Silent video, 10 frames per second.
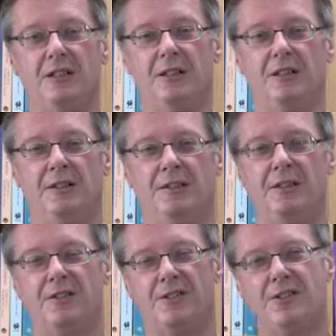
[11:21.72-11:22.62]

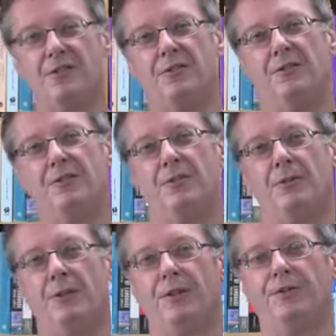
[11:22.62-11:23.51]
not a good student. You
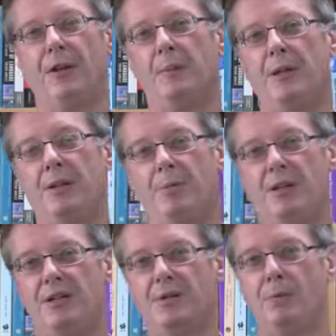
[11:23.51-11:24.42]
don't want your family to be
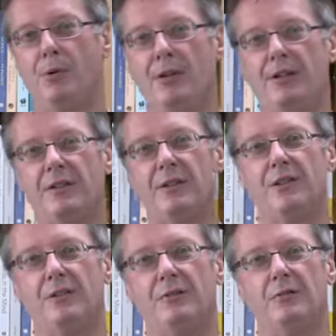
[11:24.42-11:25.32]
disappointed in
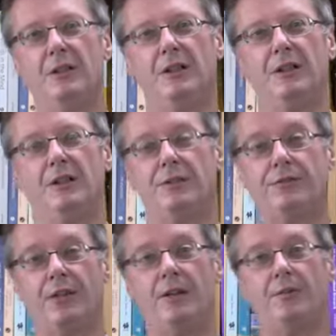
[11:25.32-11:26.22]
you. You're
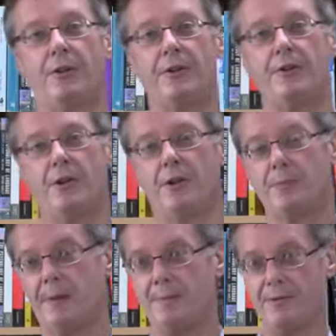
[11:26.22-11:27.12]
afraid of what other
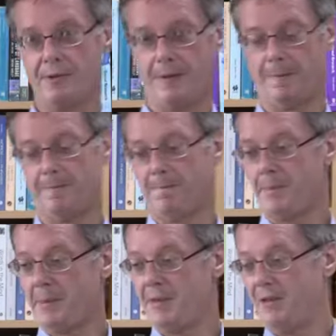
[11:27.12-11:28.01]
people think.
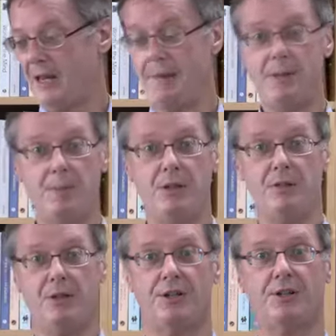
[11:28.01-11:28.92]
It may be
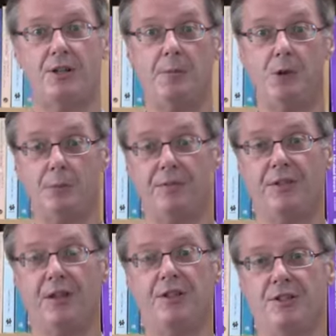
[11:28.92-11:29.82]
to an extreme you're a
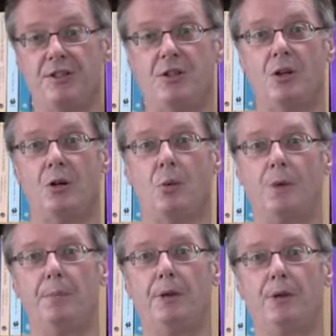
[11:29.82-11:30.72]
perfectionist.
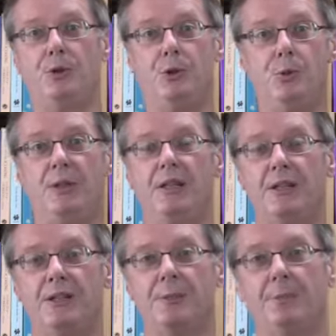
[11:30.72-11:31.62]
Wanbakjui
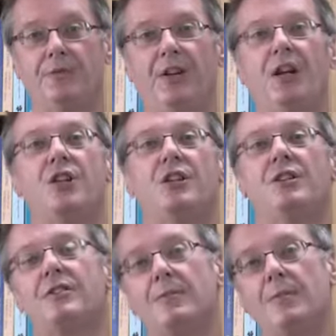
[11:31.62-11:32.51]
is
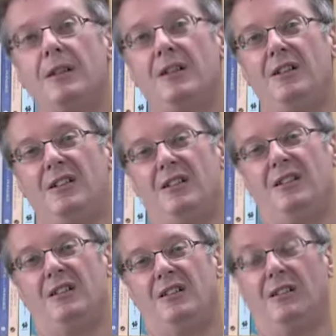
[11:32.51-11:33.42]
perfectionism.
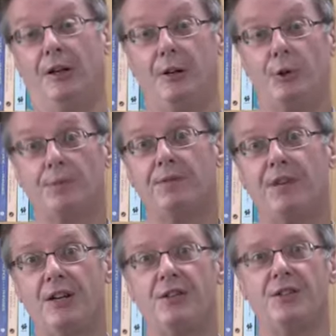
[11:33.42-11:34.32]
Are you a
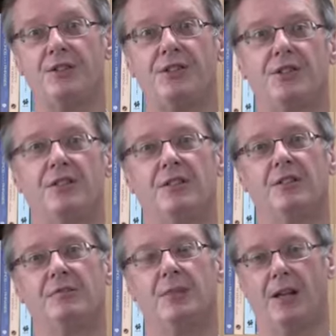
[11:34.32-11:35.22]
perfectionist
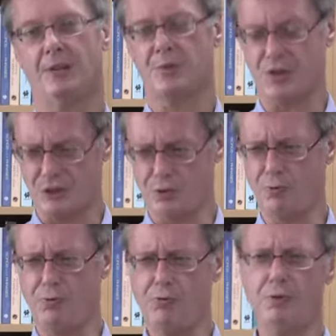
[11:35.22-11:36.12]
when it comes to
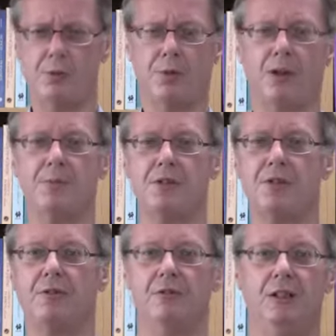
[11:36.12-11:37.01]
school, or when it comes
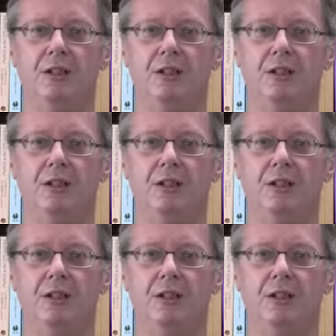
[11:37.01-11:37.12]
to